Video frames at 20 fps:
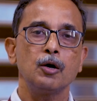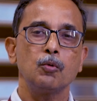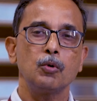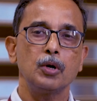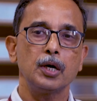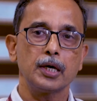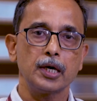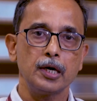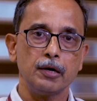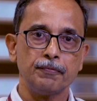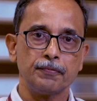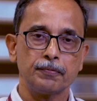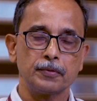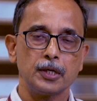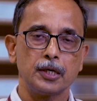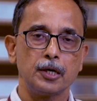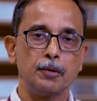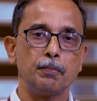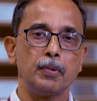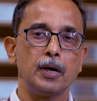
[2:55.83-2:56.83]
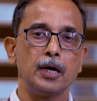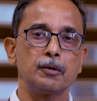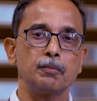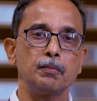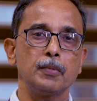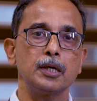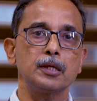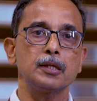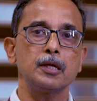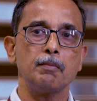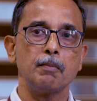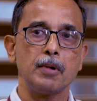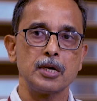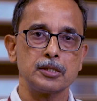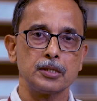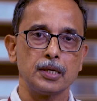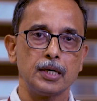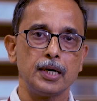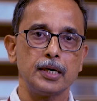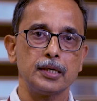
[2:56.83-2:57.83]
will give the department the
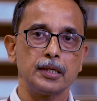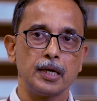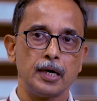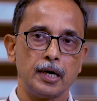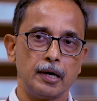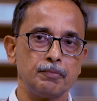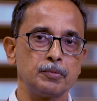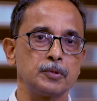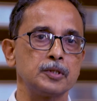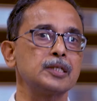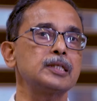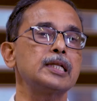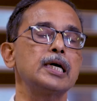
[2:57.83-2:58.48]
muscle and the heft